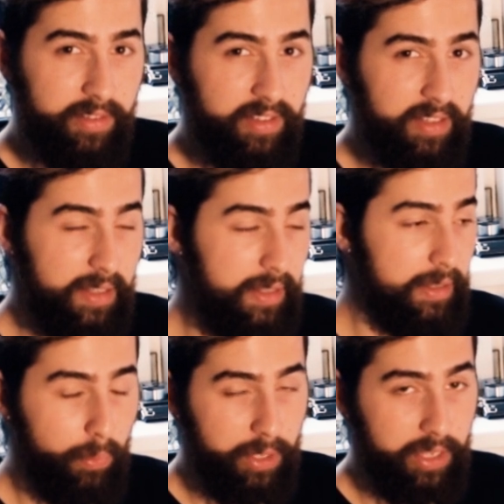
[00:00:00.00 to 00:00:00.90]
to see
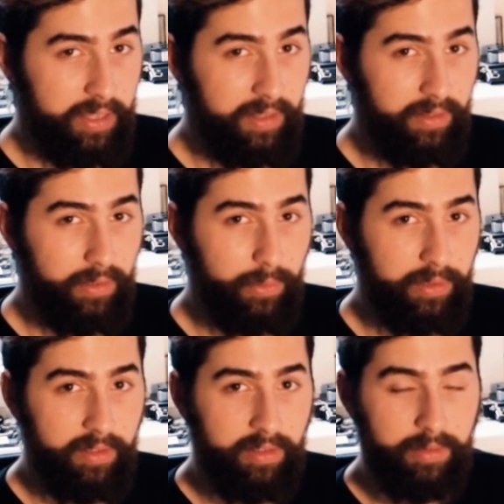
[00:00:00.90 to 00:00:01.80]
what I can do
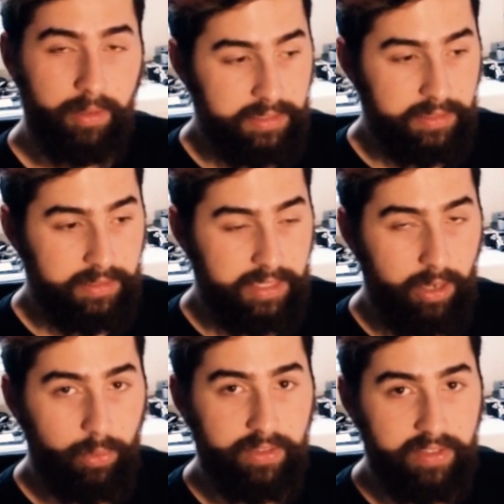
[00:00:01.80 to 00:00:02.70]
with this.
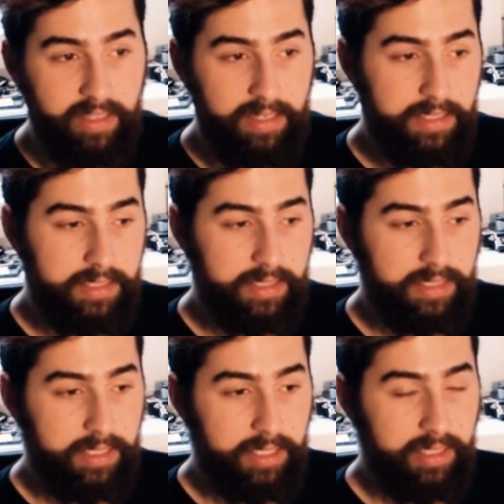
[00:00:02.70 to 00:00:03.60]
That was it.
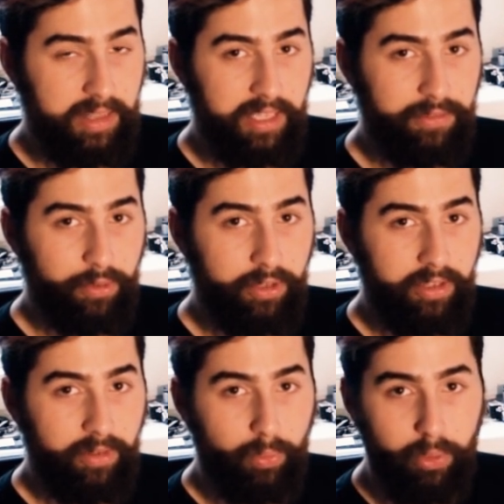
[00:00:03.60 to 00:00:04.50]
Thanks
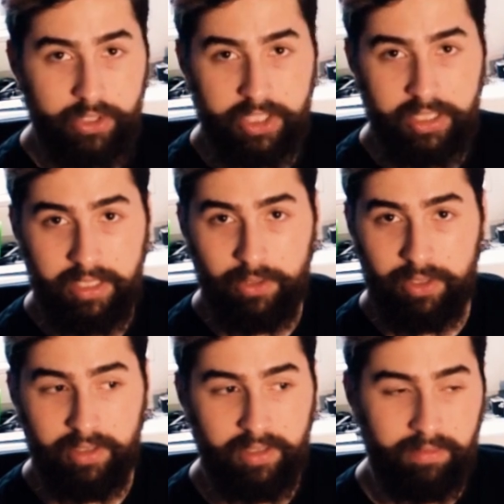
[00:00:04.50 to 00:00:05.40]
for watching. You
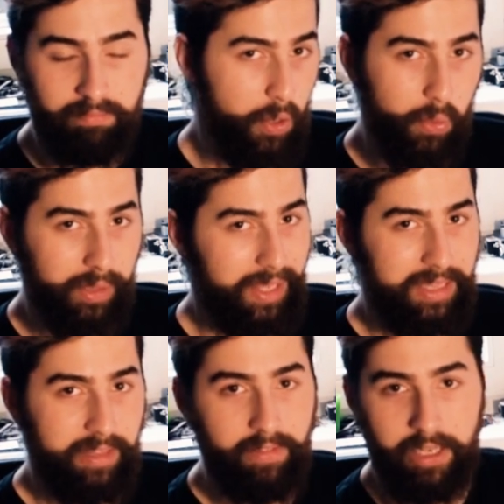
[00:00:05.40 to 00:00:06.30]
can go
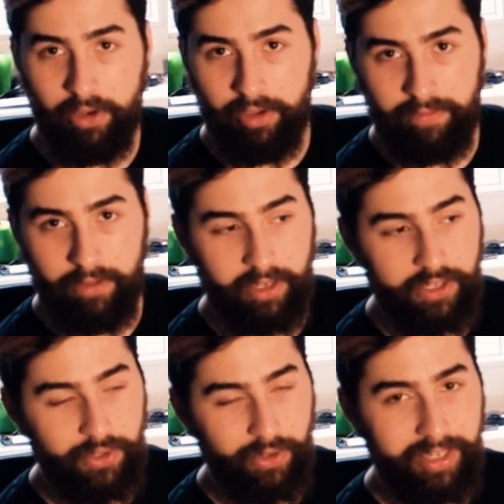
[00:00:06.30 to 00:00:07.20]
like the video if you
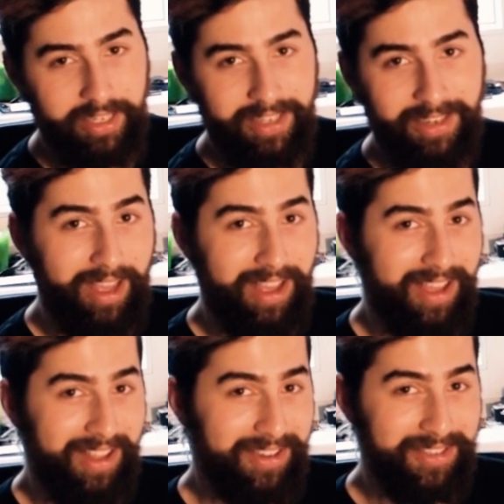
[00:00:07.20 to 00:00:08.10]
enjoyed it
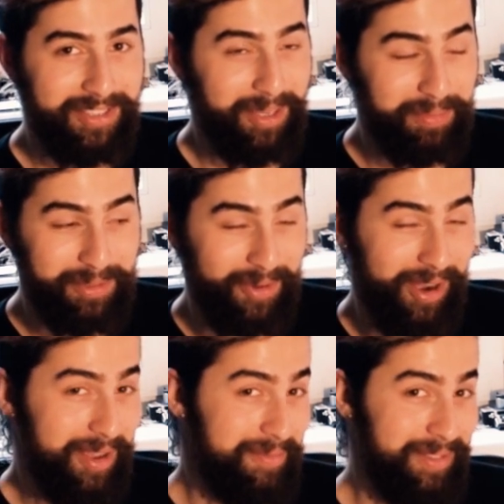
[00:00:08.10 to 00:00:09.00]
and
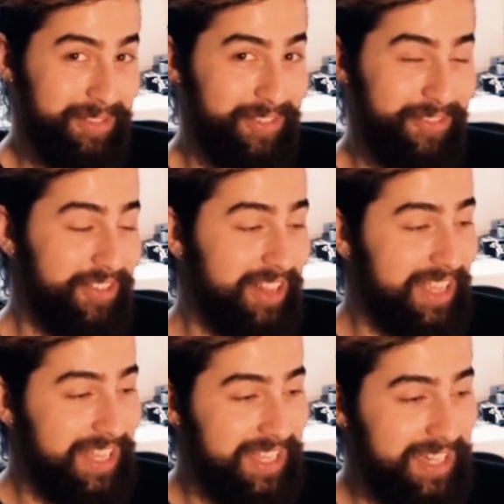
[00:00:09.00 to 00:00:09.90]
subscribe if you feel like